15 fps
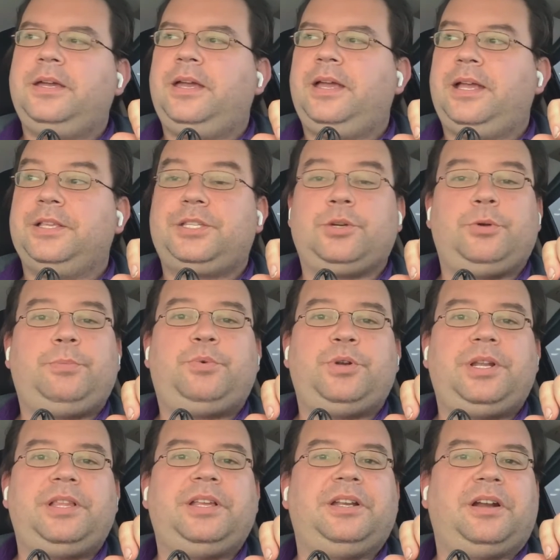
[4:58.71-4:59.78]
And so we put
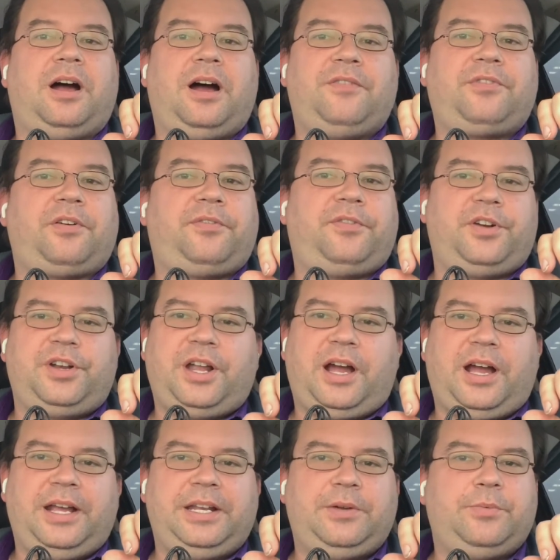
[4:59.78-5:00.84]
in an offer for
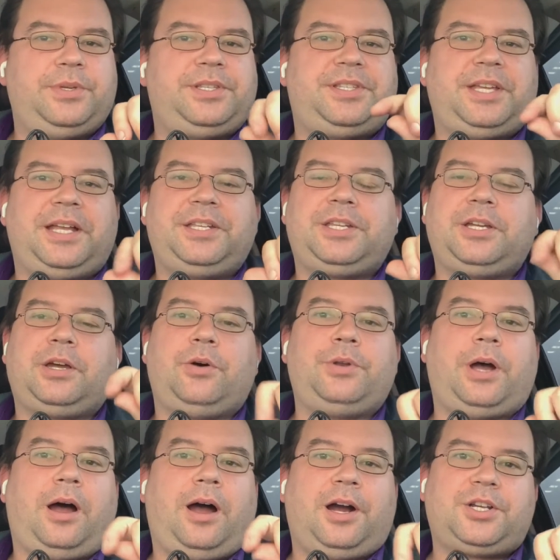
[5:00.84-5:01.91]
9. It was set to go to
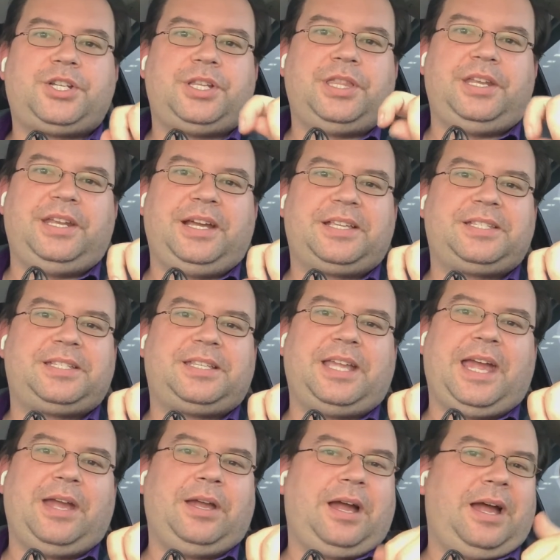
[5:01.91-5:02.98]
auction the next
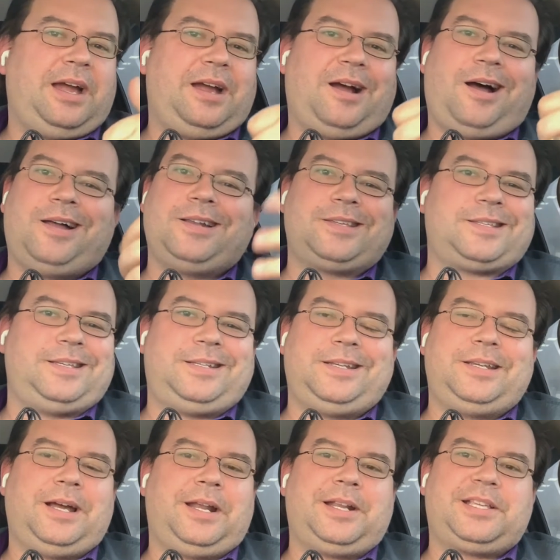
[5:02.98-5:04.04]
day. I honestly did
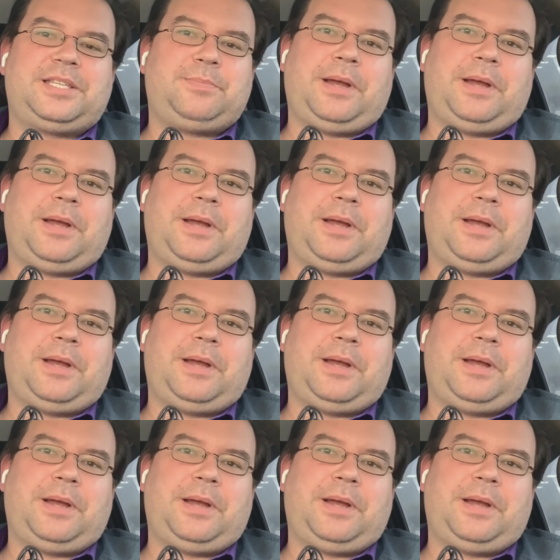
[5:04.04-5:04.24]
not expect